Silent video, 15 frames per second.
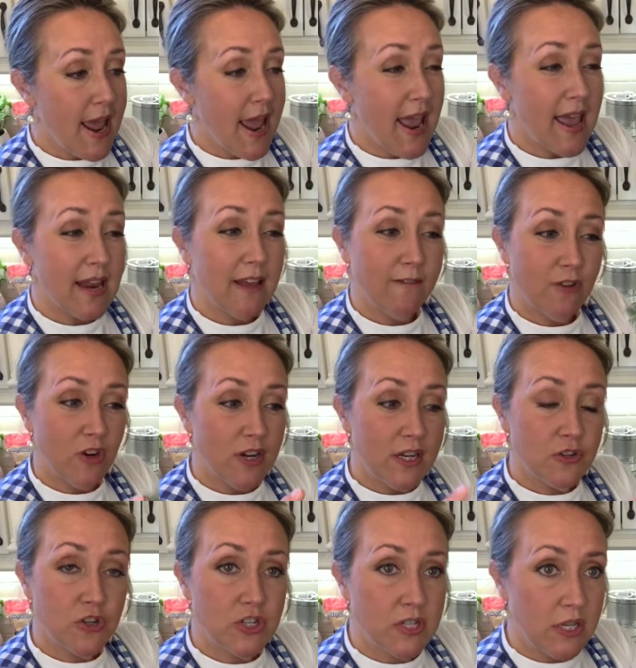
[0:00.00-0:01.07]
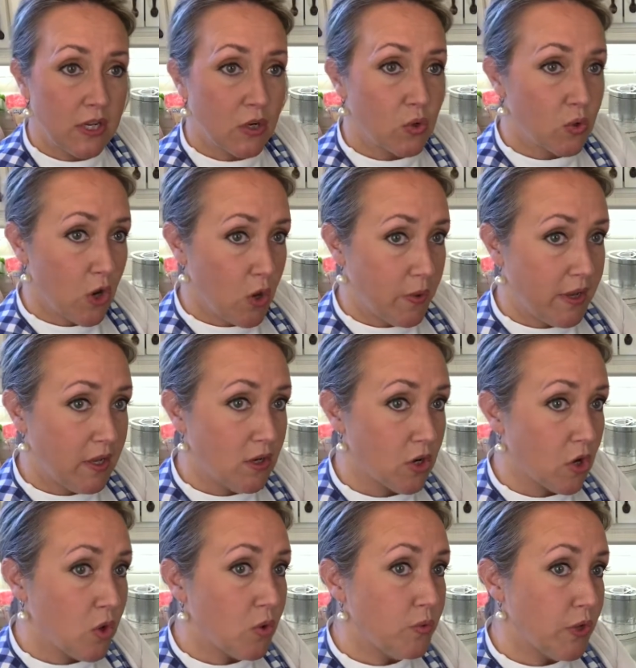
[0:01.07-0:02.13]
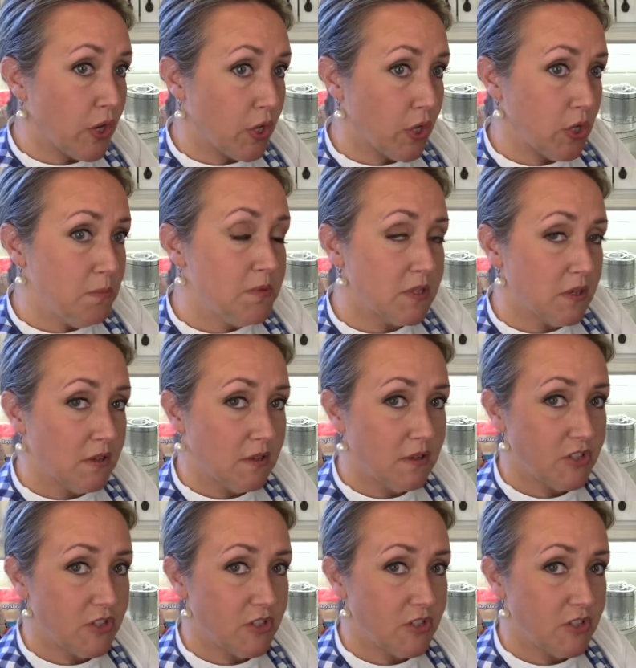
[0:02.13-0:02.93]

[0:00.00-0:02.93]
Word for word: And if you're interested in growing your own herbs,